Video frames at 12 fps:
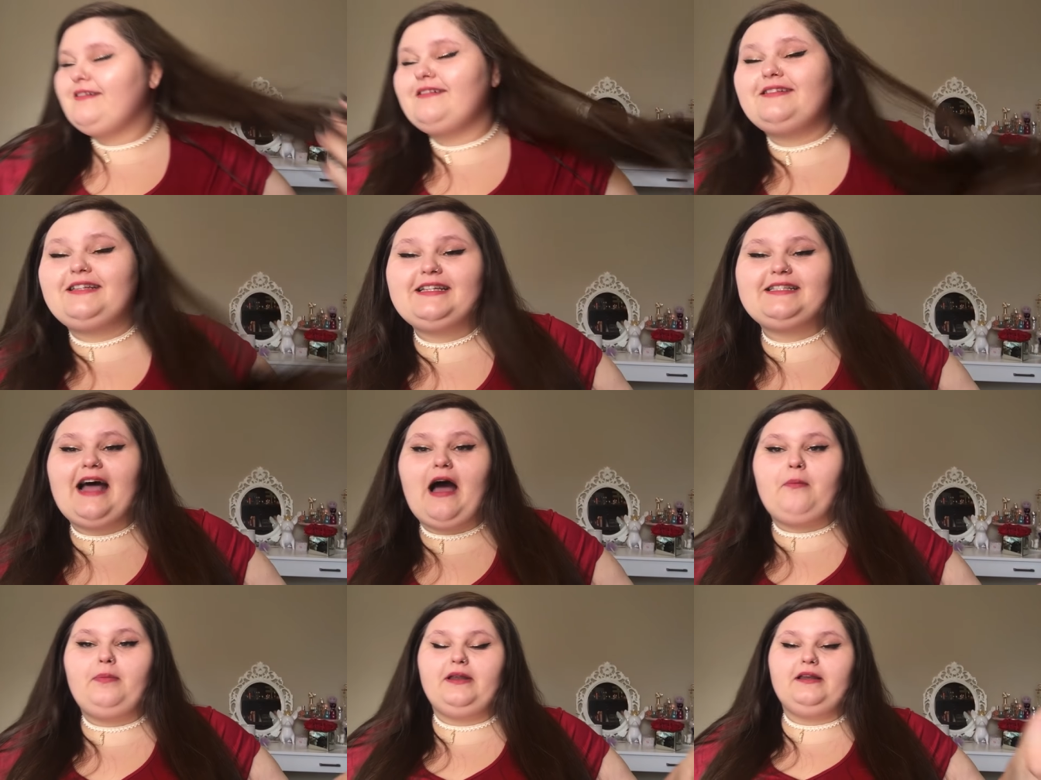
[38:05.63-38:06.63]
This
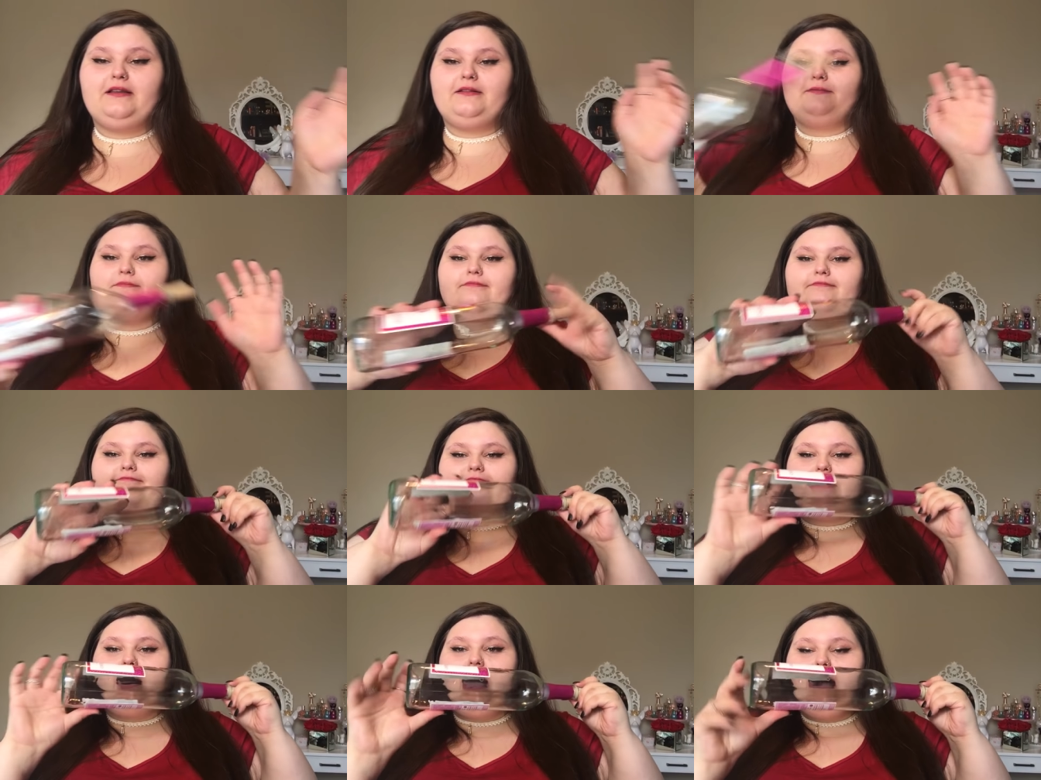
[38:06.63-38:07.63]
happened.
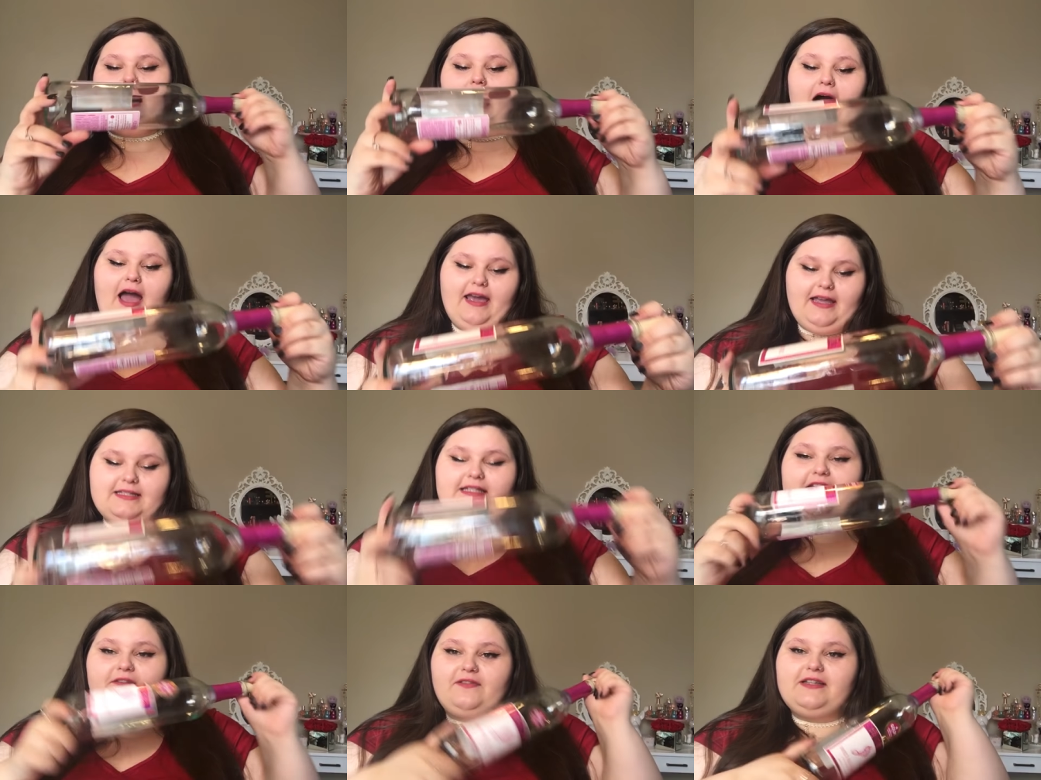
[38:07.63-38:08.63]
I can
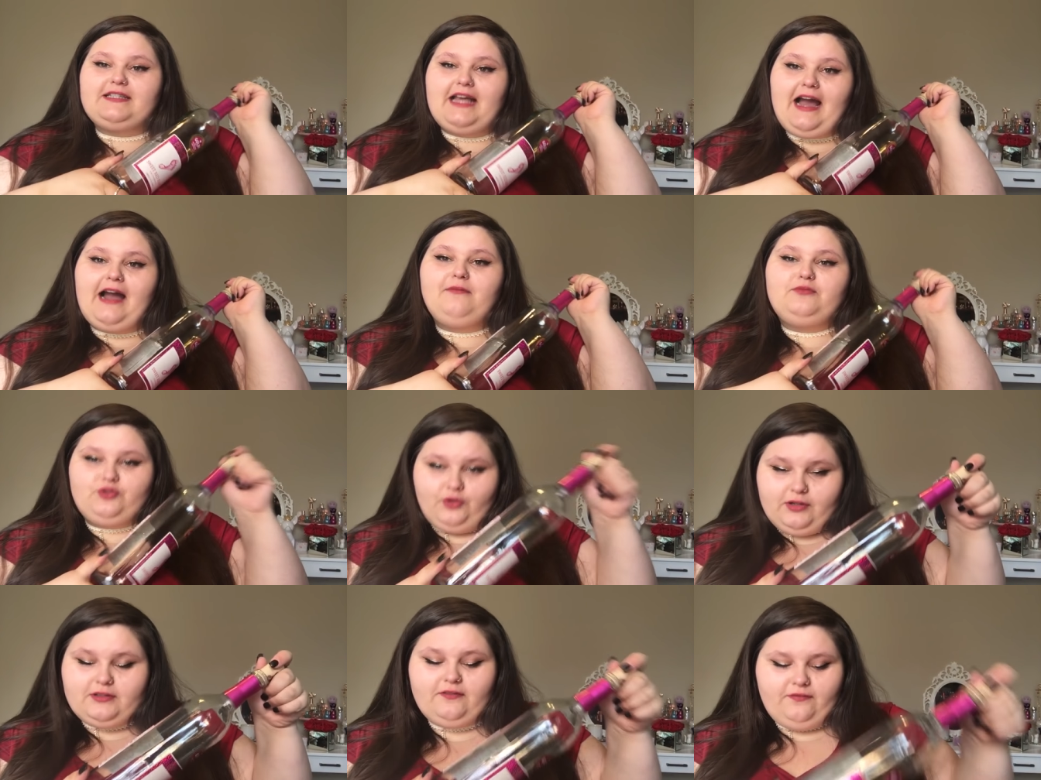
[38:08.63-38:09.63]
safely say I am
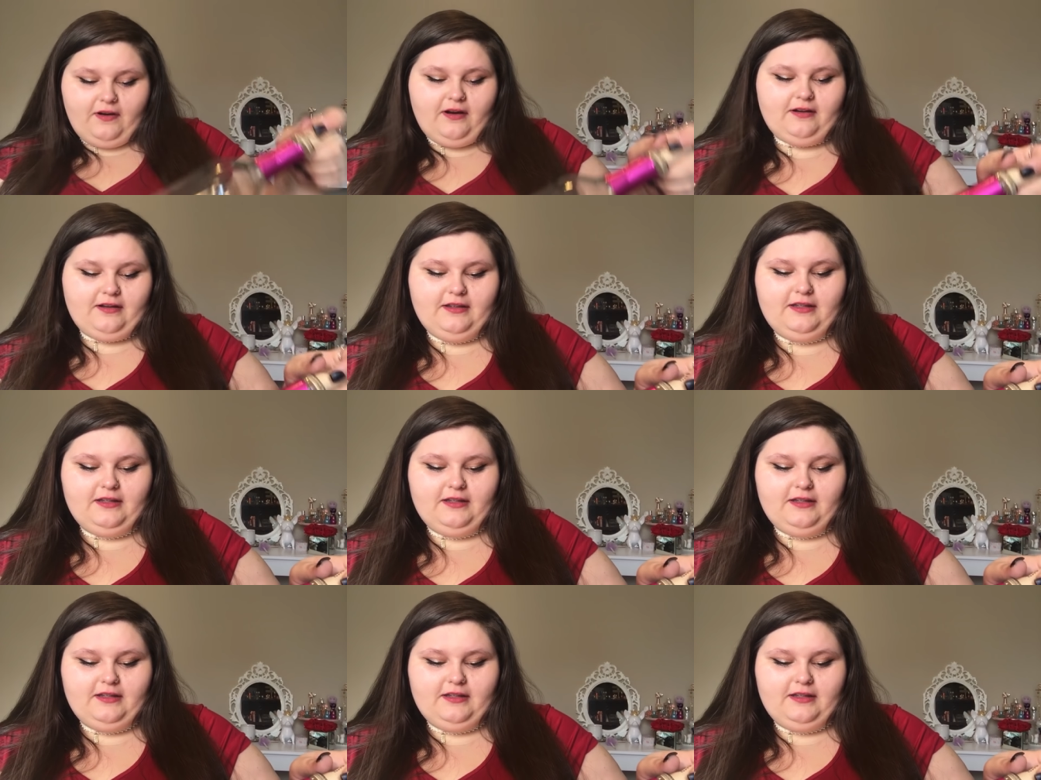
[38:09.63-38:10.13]
drunk. The fuck.